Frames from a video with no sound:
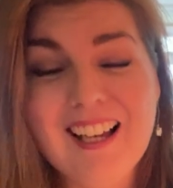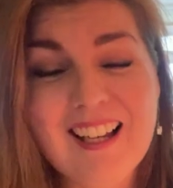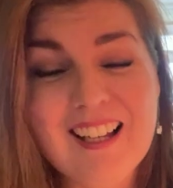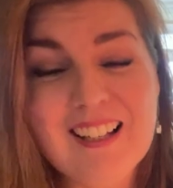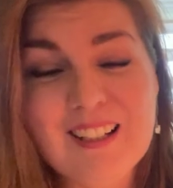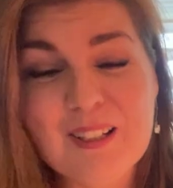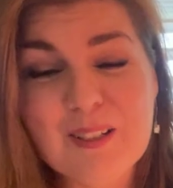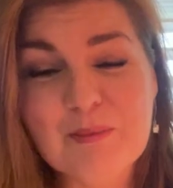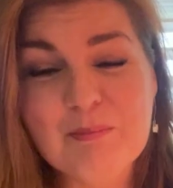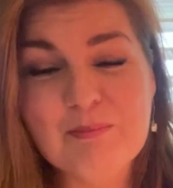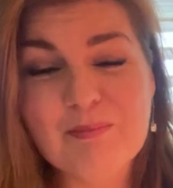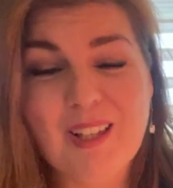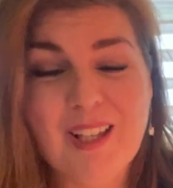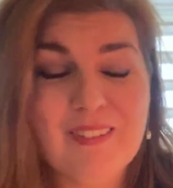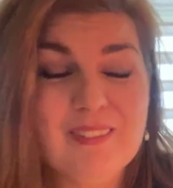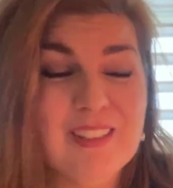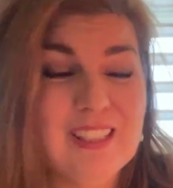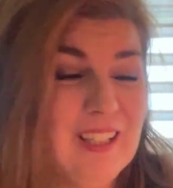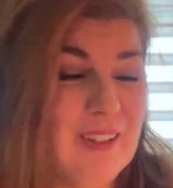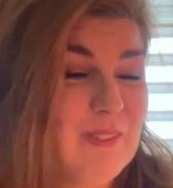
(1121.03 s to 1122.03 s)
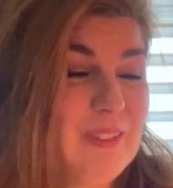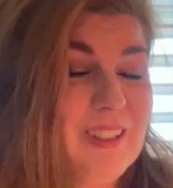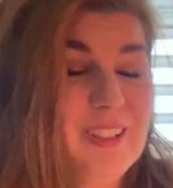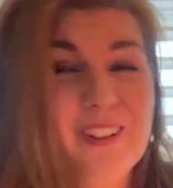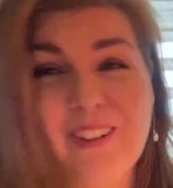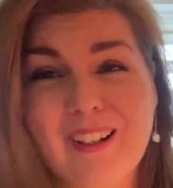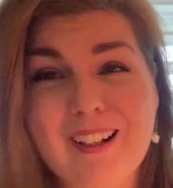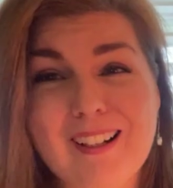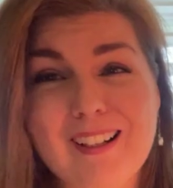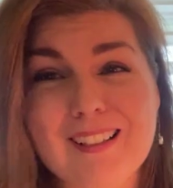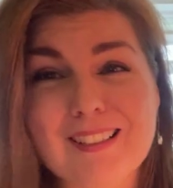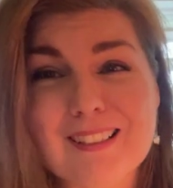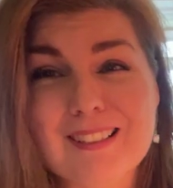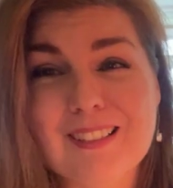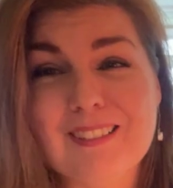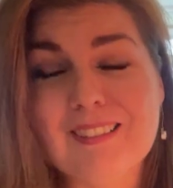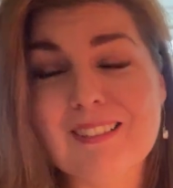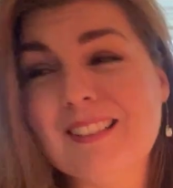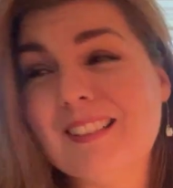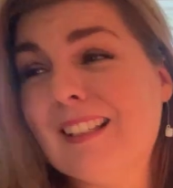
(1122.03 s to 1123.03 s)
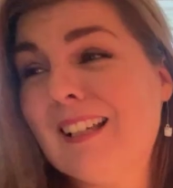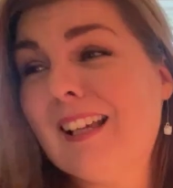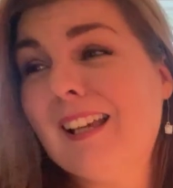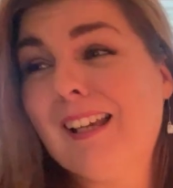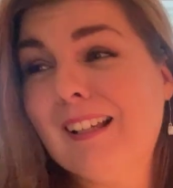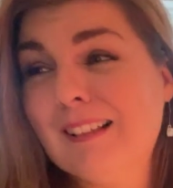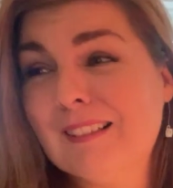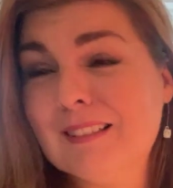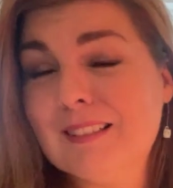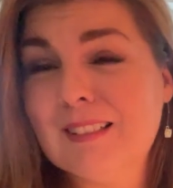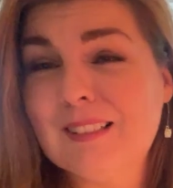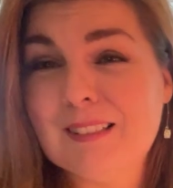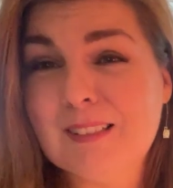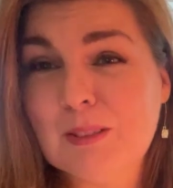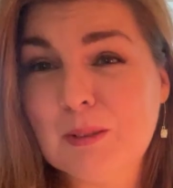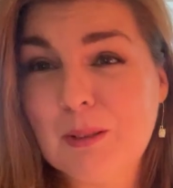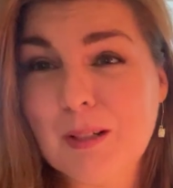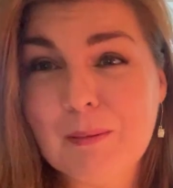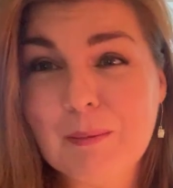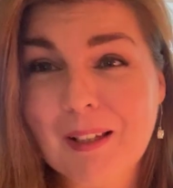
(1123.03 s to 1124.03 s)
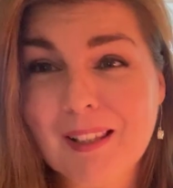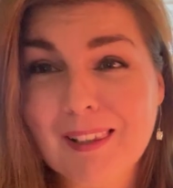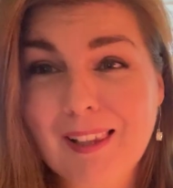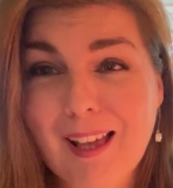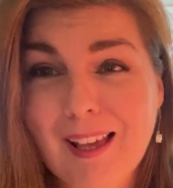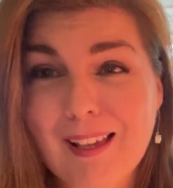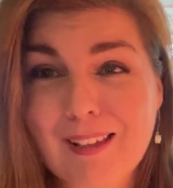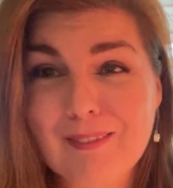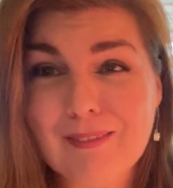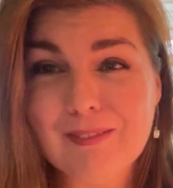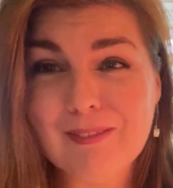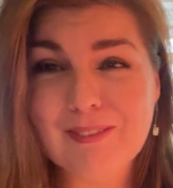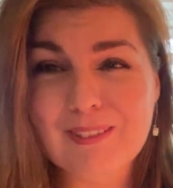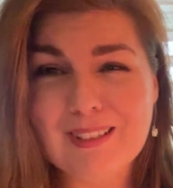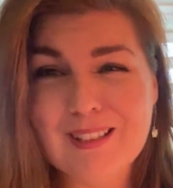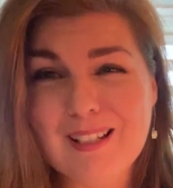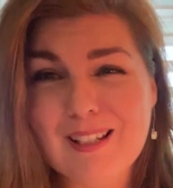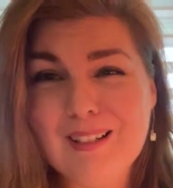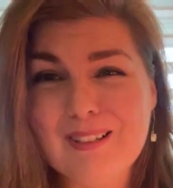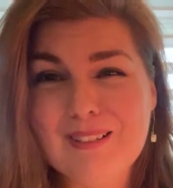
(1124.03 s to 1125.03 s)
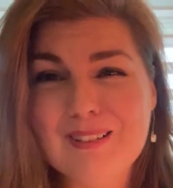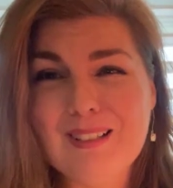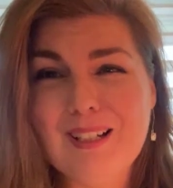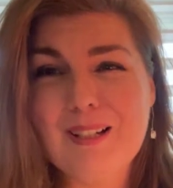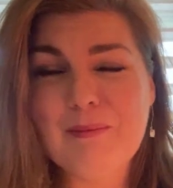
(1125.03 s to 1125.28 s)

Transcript: Um, I mean, I'm an Aquarian, so it's like the story of my life, you know?